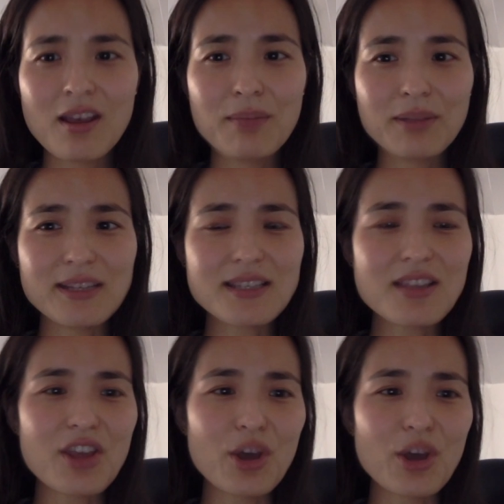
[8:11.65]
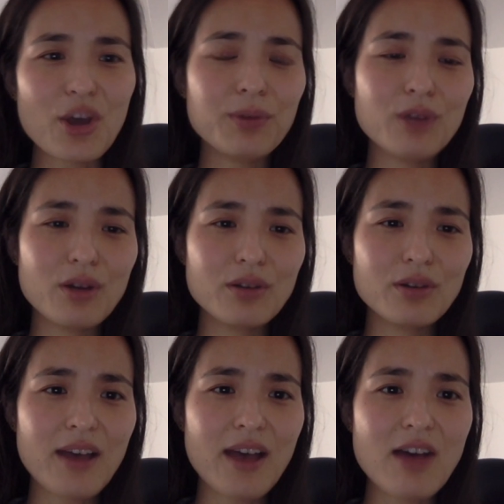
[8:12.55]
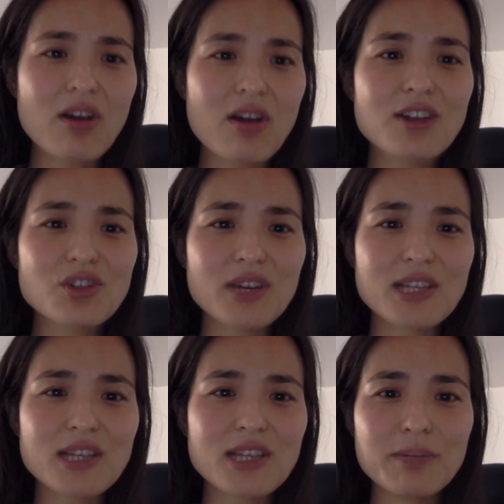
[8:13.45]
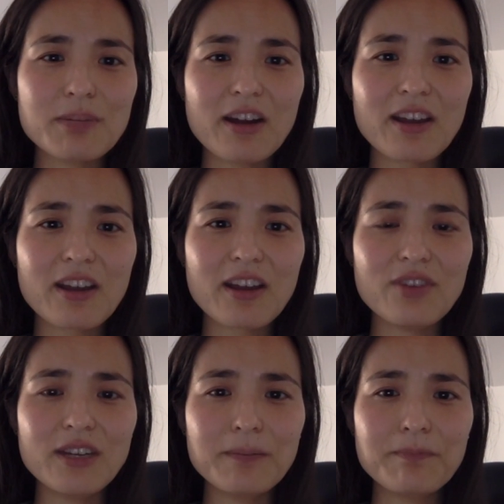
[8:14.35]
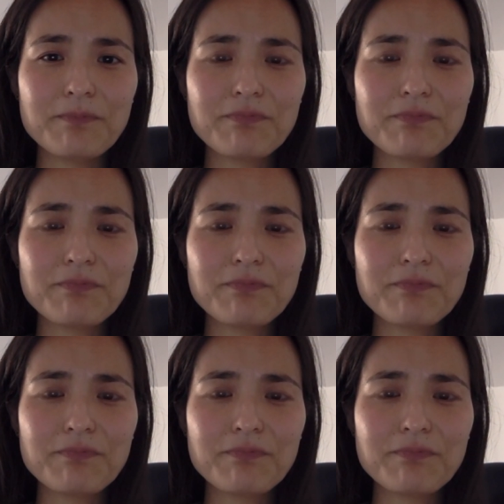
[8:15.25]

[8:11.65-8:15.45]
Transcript: Policing the Open Road, How Cars Transformed American Freedom.